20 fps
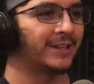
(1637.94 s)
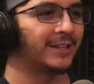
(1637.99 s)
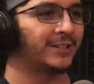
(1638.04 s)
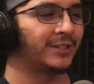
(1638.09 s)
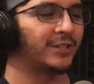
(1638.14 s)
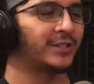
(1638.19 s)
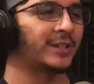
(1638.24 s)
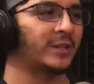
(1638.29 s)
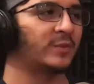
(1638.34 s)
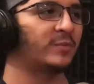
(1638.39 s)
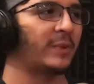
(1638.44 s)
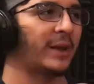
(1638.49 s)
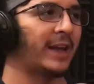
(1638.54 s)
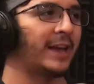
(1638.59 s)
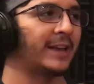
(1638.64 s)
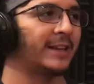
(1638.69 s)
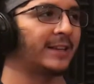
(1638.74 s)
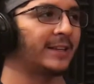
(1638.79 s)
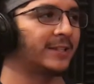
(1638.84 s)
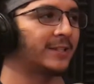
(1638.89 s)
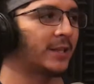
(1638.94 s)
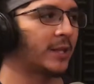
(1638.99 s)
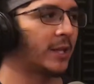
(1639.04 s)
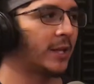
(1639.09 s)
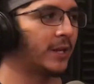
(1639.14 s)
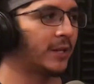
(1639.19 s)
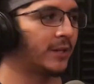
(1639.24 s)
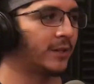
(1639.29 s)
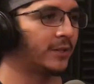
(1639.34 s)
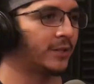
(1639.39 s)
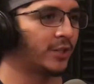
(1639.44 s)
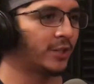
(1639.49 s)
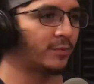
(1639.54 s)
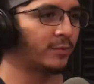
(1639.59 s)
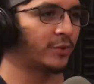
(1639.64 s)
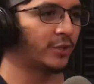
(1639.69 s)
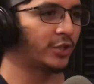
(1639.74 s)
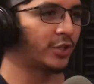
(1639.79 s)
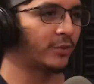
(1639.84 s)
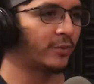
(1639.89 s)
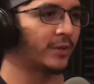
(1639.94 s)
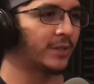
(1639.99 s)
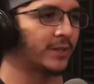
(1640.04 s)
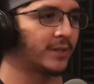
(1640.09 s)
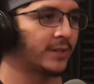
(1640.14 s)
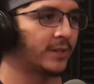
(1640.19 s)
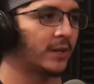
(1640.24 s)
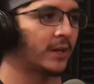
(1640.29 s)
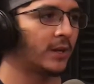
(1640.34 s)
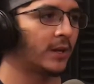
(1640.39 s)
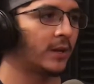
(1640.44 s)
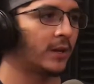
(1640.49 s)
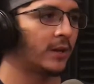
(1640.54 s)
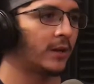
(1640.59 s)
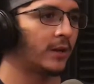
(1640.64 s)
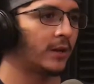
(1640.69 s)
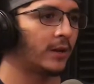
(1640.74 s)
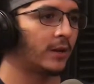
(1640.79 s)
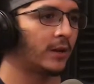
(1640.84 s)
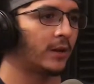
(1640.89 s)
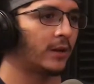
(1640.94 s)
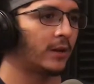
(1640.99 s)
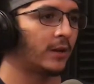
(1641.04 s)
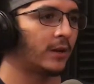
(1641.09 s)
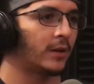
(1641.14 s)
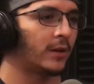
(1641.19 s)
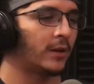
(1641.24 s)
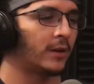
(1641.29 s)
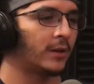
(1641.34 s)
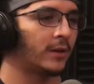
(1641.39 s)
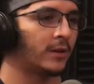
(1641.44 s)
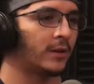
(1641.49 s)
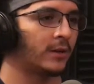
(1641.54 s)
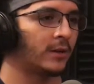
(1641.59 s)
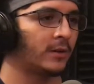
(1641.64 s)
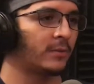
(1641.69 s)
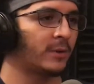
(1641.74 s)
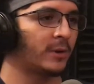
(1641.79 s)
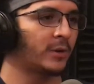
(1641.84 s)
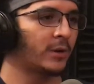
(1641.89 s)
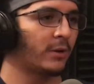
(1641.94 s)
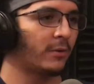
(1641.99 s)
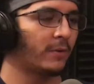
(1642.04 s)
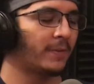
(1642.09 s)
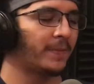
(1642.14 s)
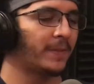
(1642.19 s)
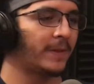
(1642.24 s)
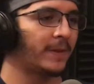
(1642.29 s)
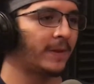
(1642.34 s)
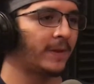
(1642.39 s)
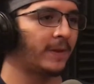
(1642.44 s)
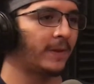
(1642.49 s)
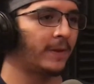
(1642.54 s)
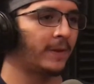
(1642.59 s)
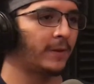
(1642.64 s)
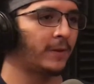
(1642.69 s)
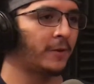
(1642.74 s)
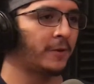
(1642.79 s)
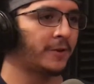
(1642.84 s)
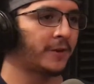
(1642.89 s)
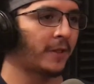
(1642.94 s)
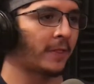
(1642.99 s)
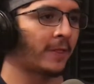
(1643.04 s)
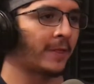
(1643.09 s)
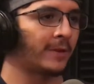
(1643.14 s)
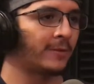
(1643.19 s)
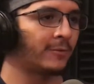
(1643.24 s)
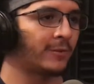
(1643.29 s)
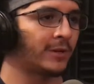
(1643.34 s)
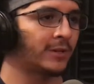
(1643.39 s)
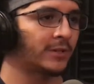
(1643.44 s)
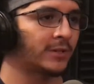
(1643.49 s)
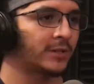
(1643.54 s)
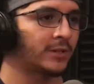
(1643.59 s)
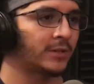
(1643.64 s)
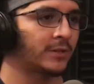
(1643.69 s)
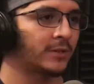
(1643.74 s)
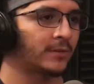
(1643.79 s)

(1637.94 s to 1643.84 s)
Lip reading: Just as bad as the just bushy ones. I'll go with the long and thin ones.